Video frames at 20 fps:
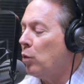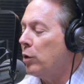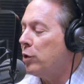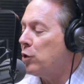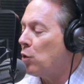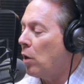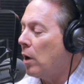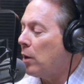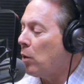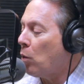that we
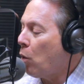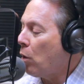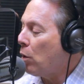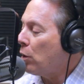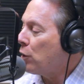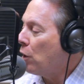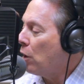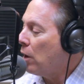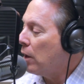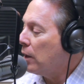try to
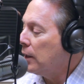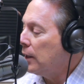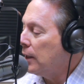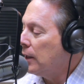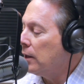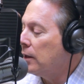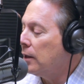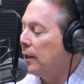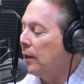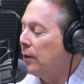work on
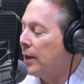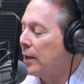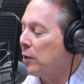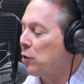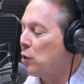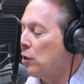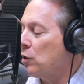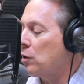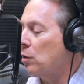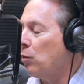in
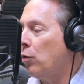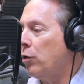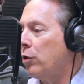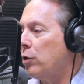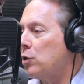that system,